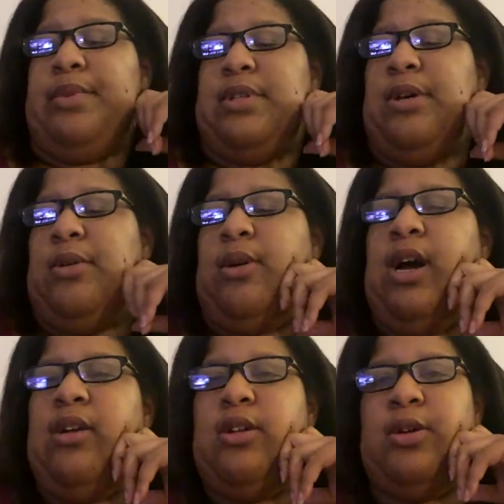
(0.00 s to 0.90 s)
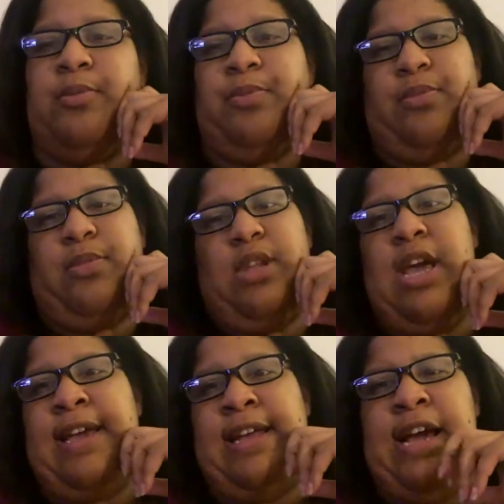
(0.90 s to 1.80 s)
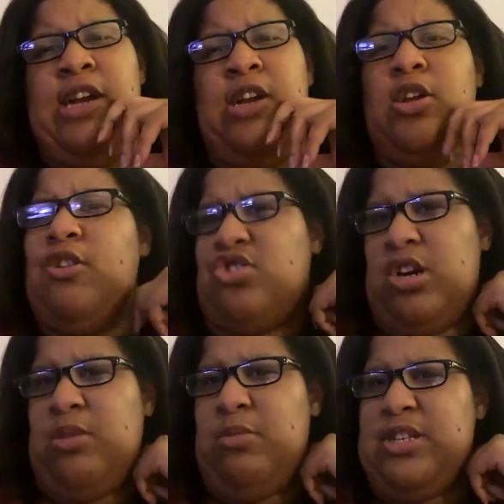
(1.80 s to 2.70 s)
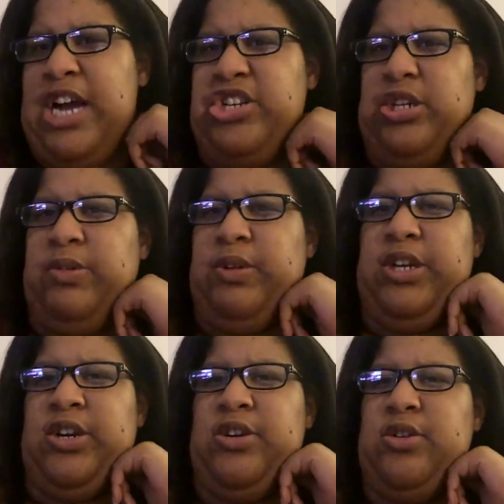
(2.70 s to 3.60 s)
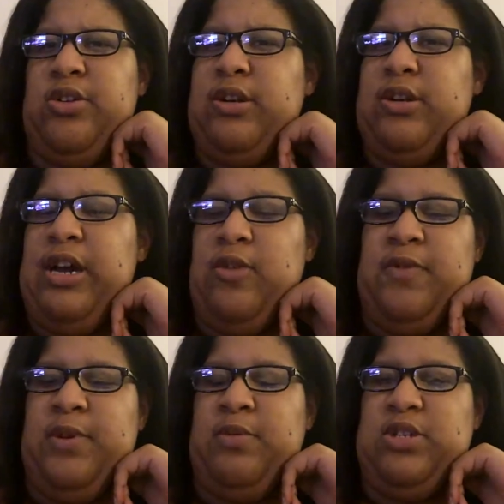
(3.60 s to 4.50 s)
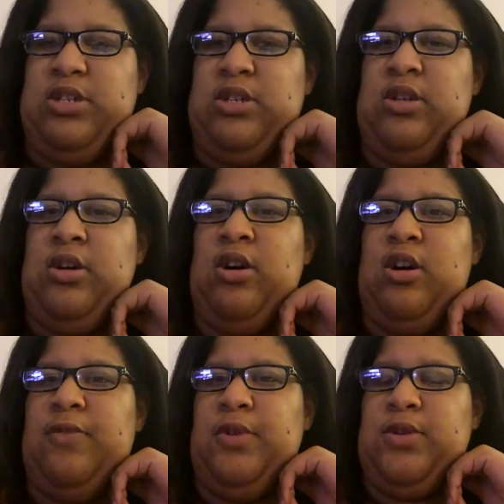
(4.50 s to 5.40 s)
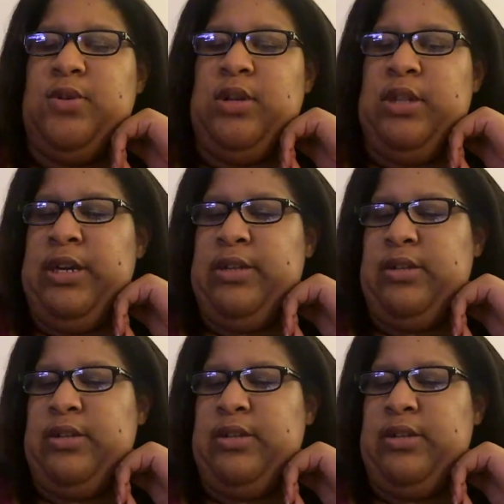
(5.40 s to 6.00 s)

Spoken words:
So I don't know, and I don't know if Charlotte was actually really hurt or not, or if it was just all for the storyline.